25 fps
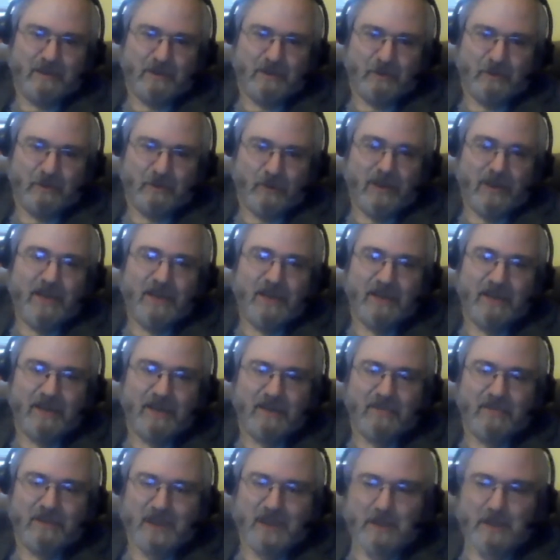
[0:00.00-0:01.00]
gradient
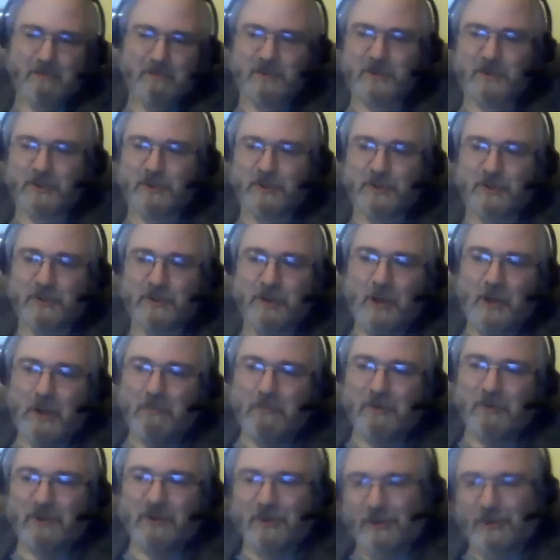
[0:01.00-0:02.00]
of temperature,
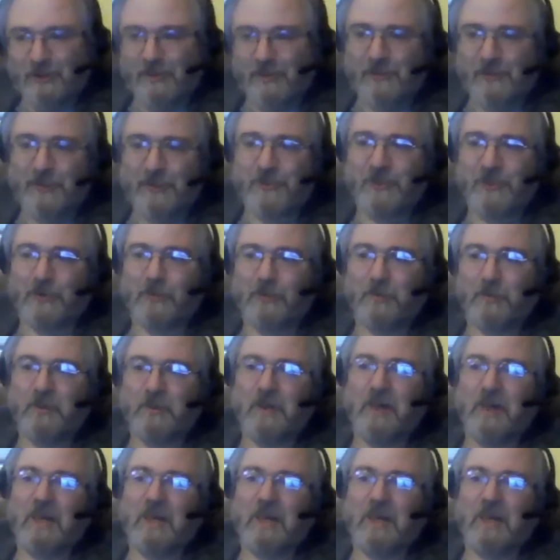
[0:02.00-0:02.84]
but also